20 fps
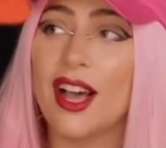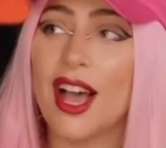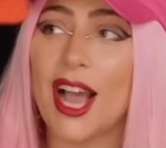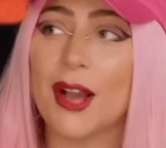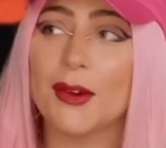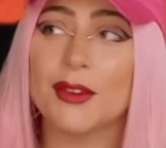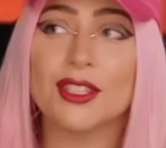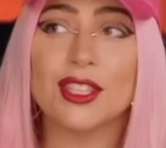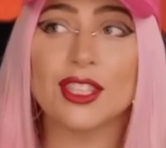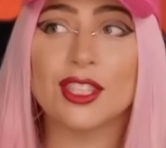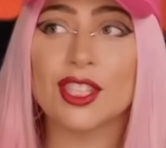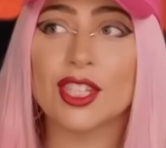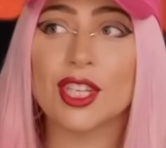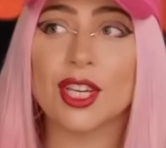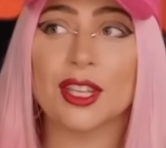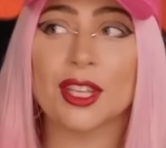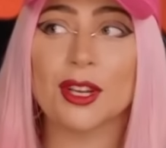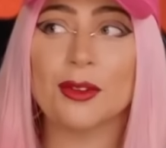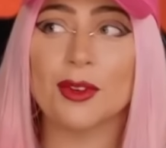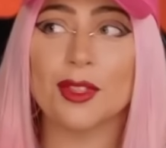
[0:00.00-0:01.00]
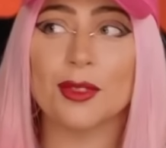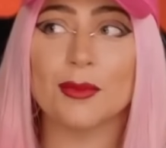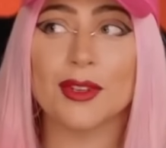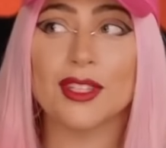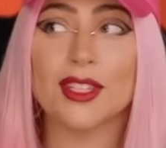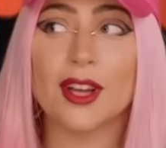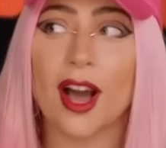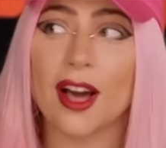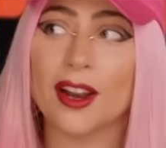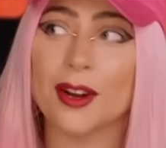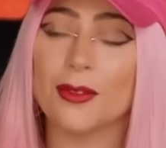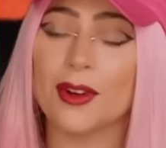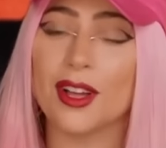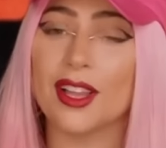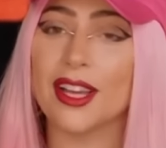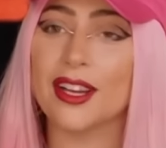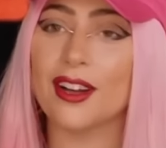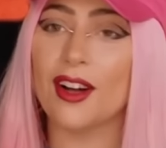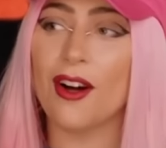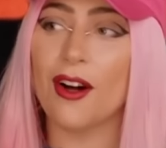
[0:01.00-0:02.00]
just chilling with Madonna while,
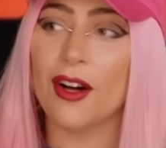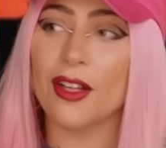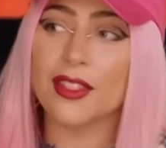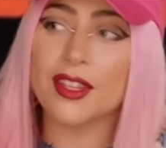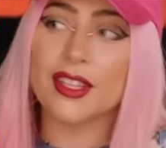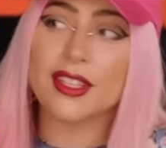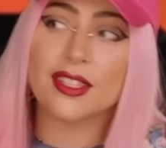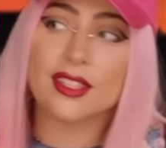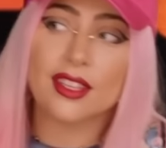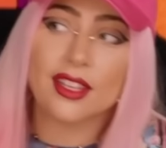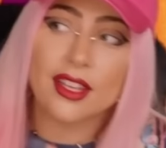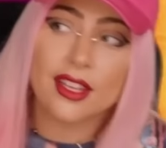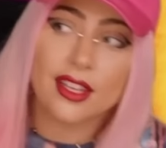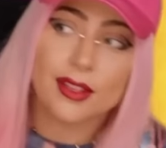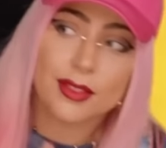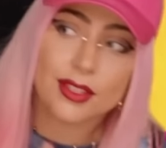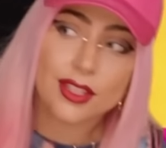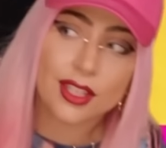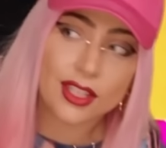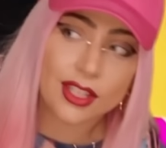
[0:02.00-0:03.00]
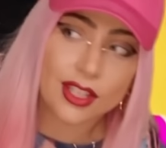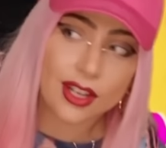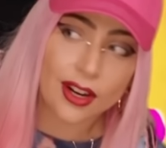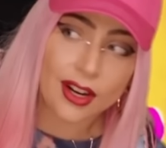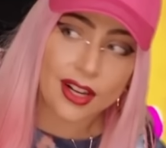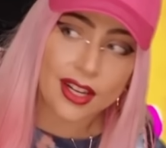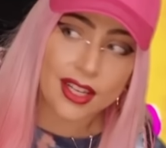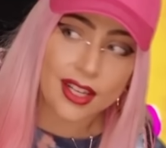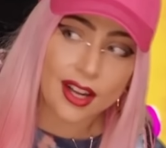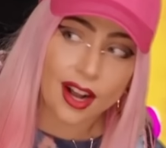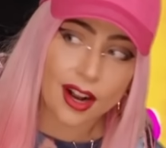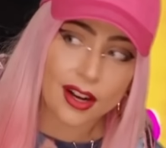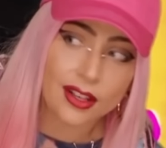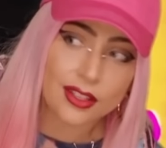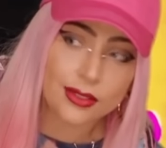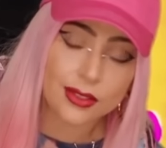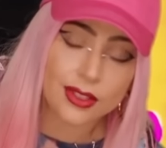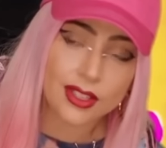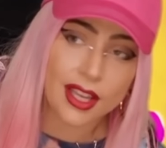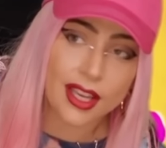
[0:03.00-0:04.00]
like, all these security
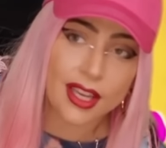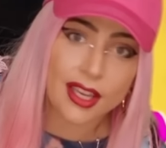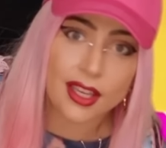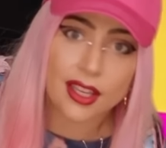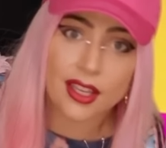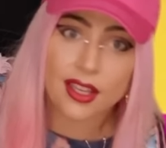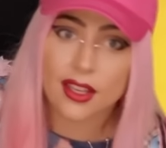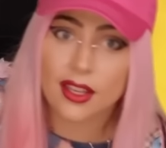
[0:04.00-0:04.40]
guards were, like,